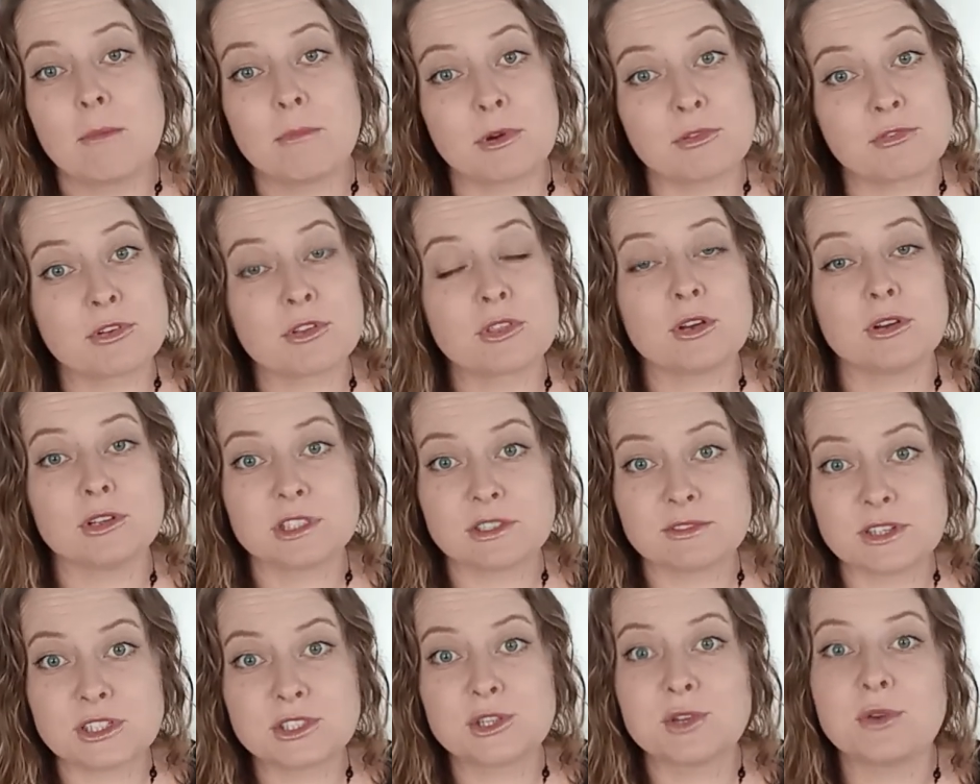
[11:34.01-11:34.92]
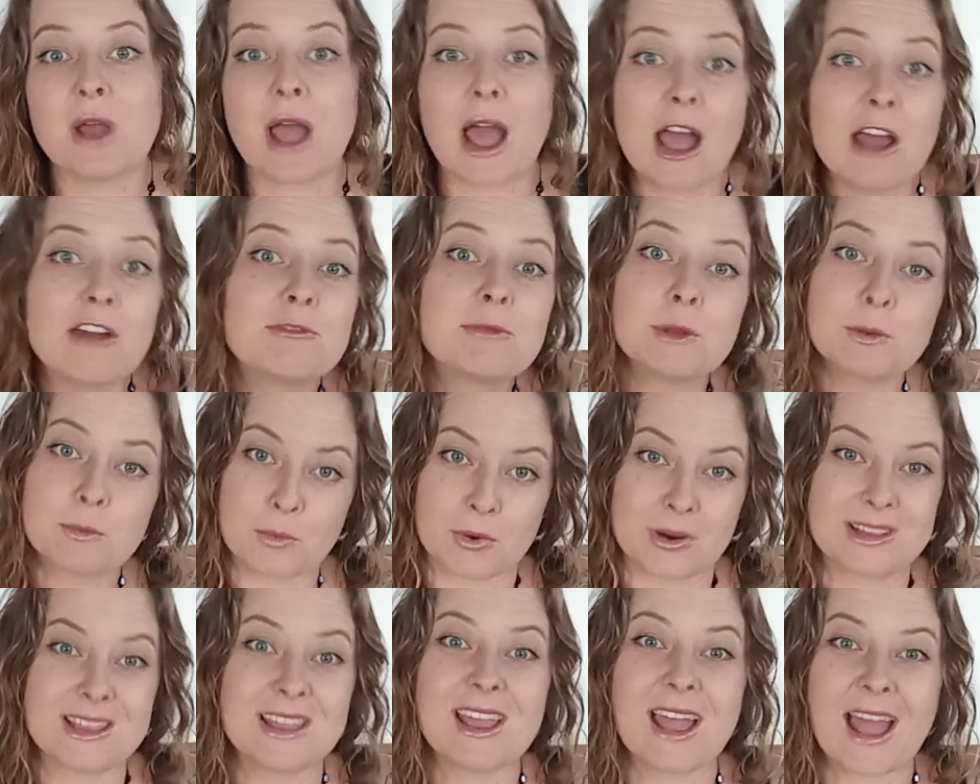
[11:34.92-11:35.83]
But for those of us who have been
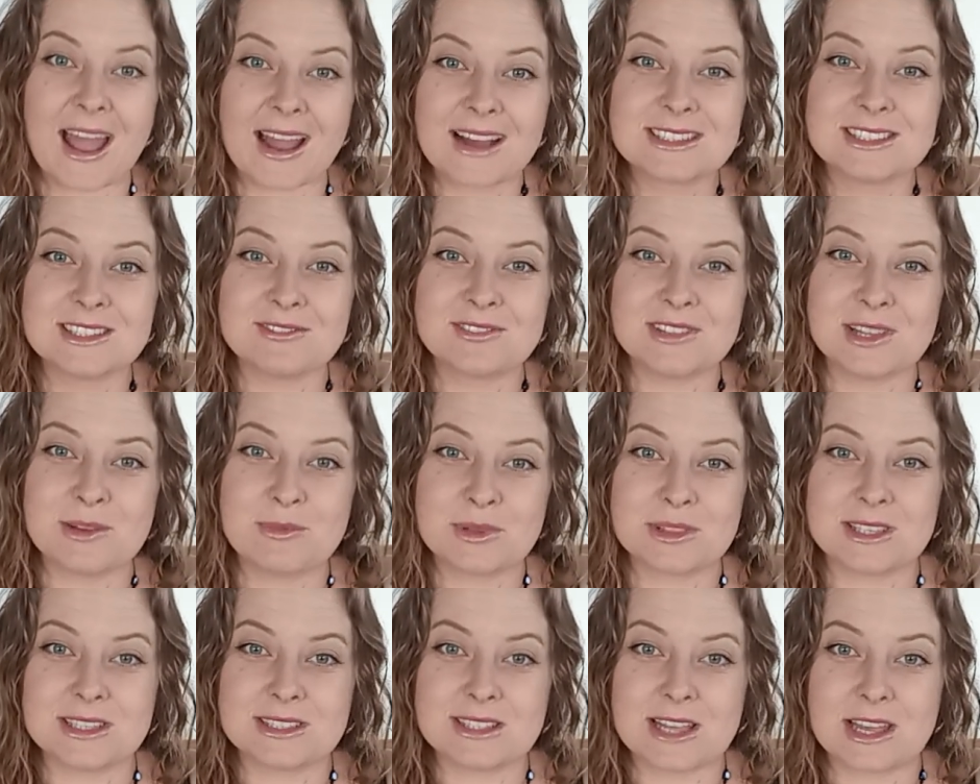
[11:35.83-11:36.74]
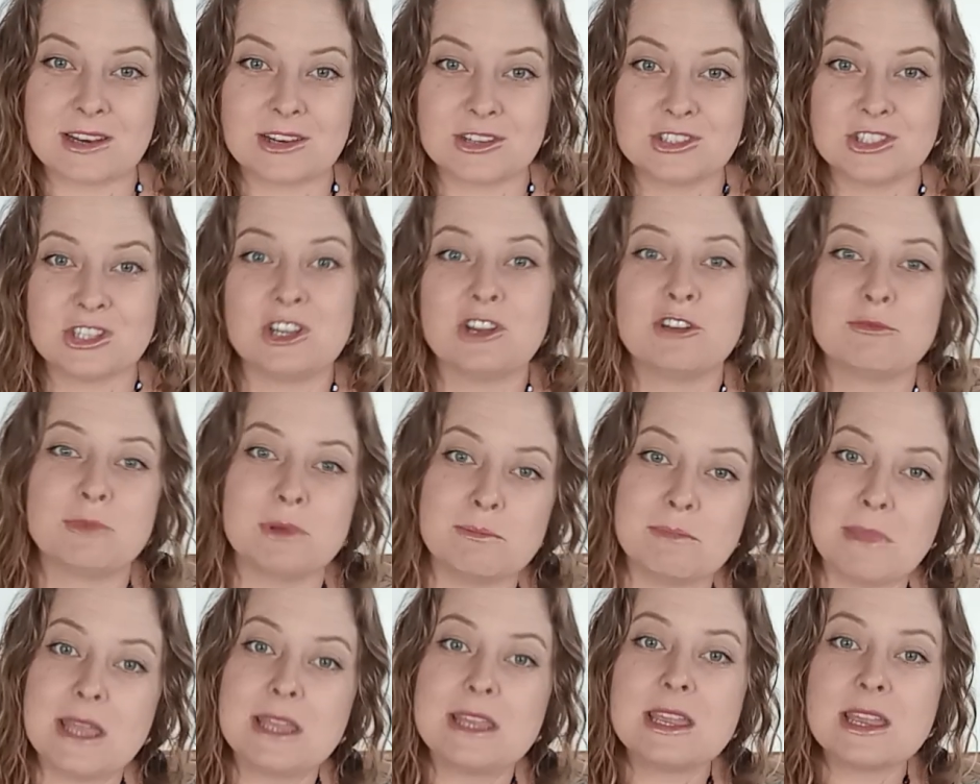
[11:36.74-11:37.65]
working actively with this energy, who've
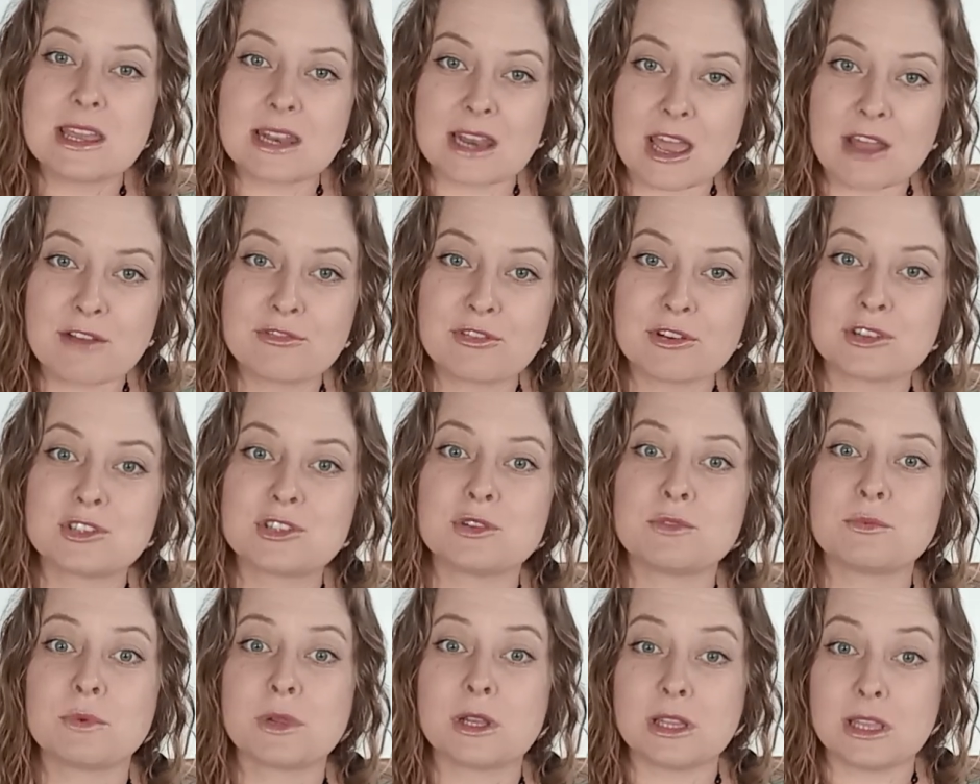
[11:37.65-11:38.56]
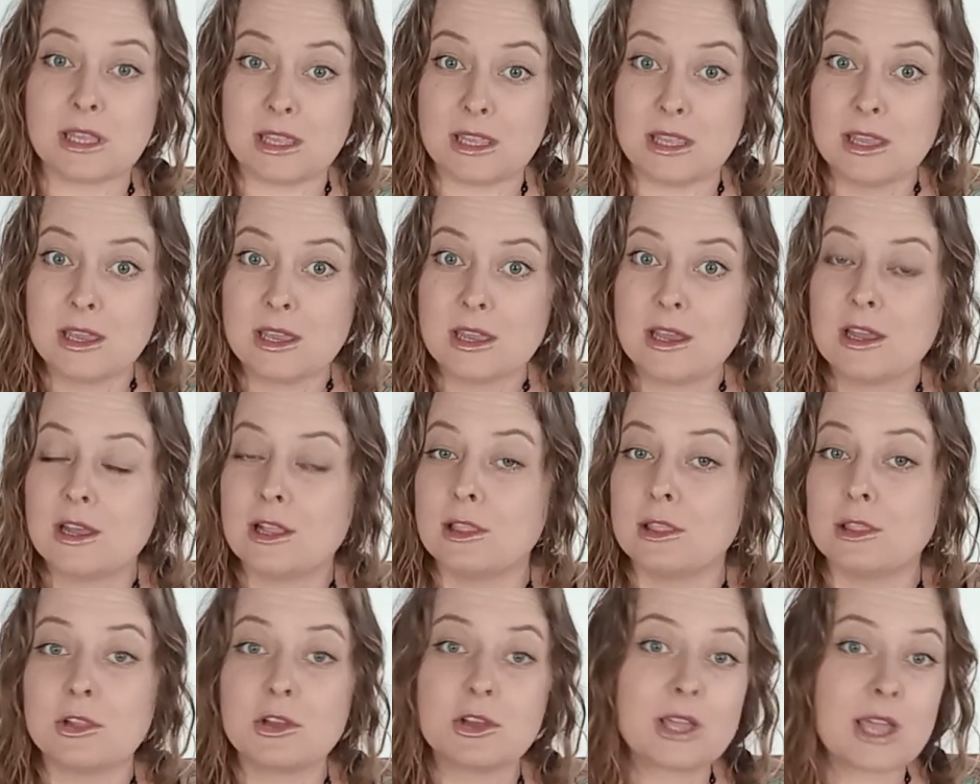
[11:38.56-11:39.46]
been making an effort to really
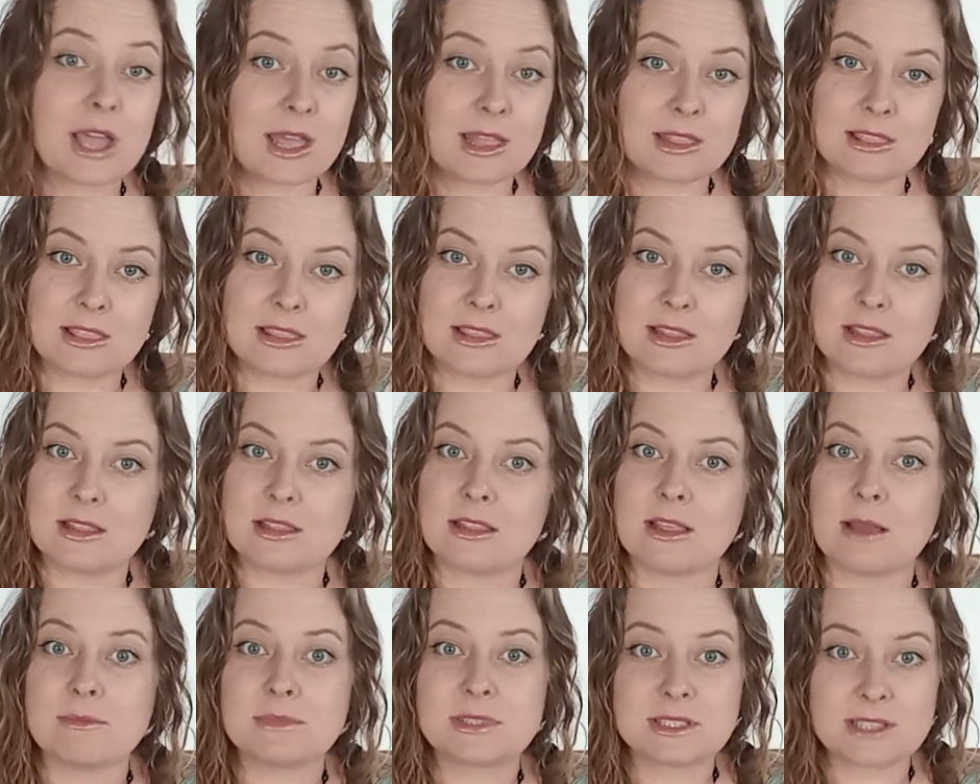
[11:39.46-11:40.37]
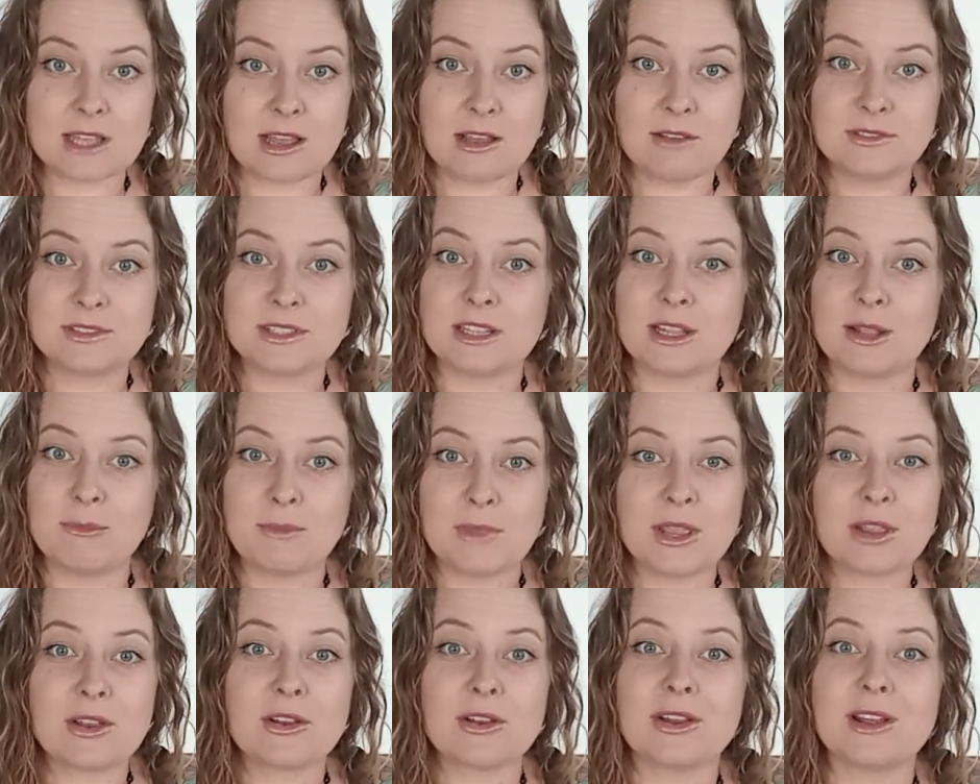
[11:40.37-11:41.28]
look at themselves in the
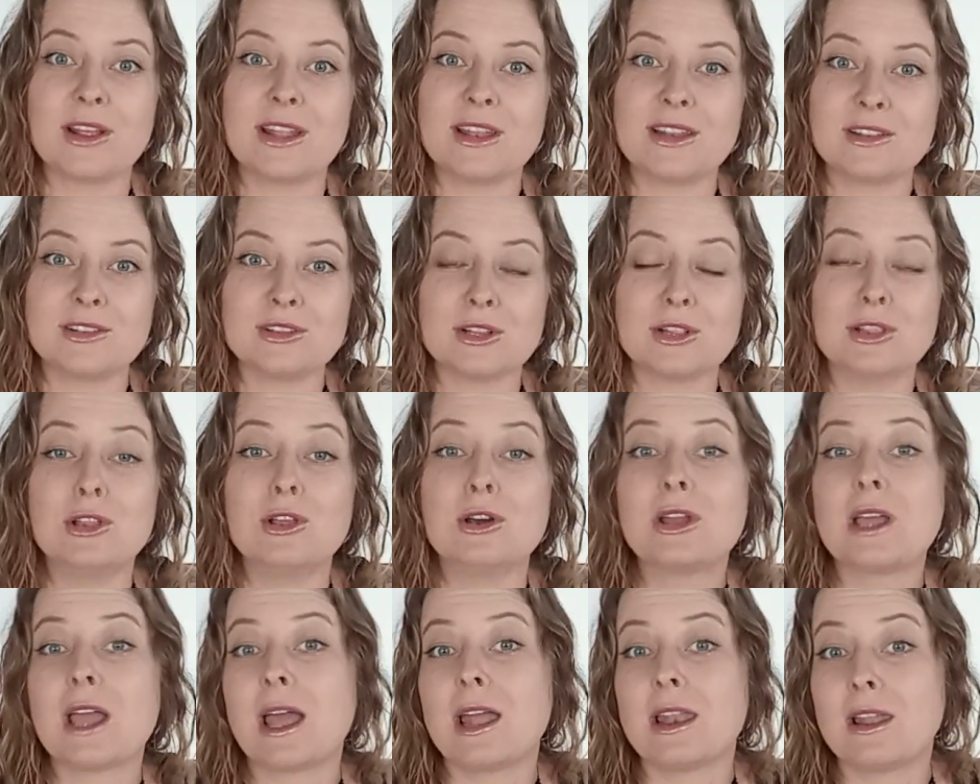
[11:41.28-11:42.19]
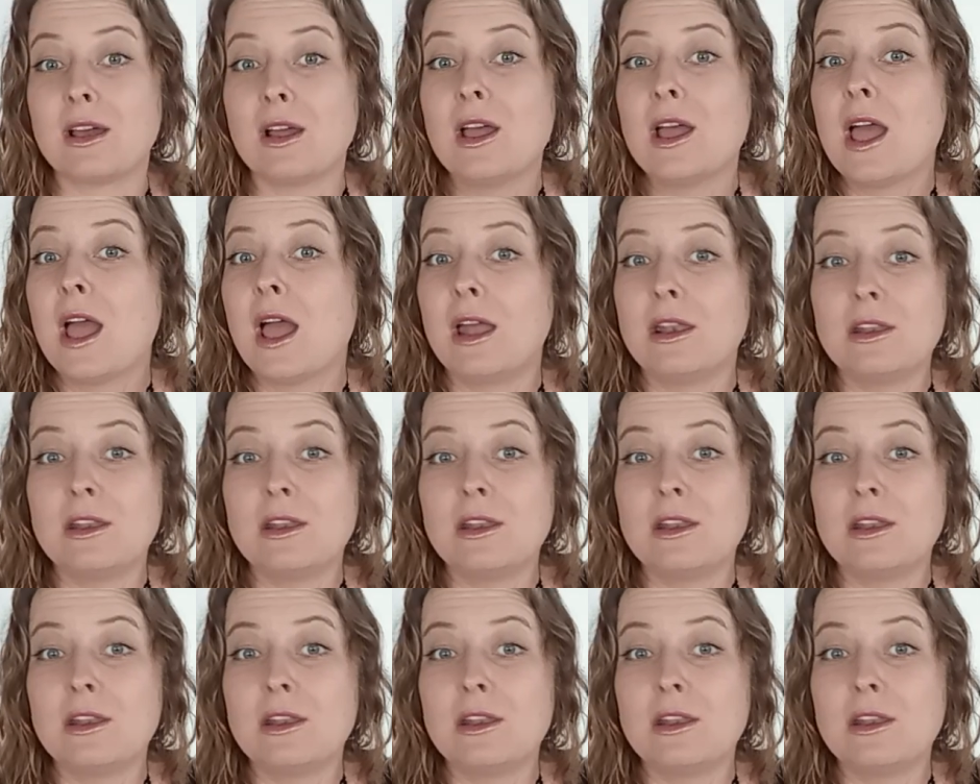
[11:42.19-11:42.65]
mirror and look at,